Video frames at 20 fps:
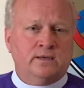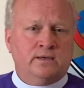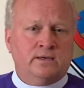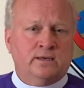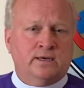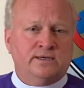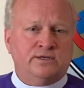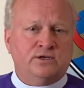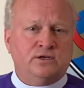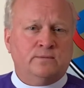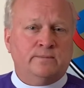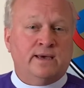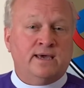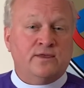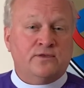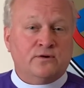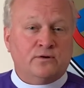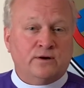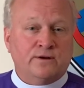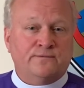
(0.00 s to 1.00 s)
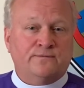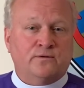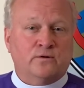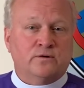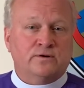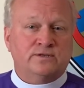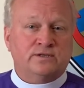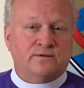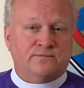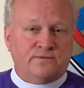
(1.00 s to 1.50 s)
until May
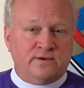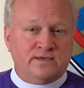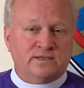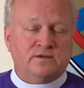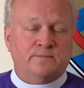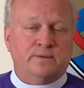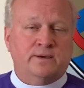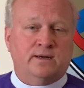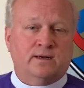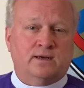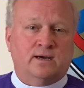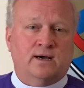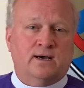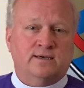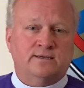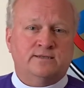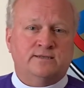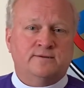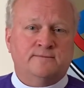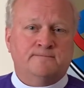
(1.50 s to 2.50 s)
31st, the Feast of Pentecost.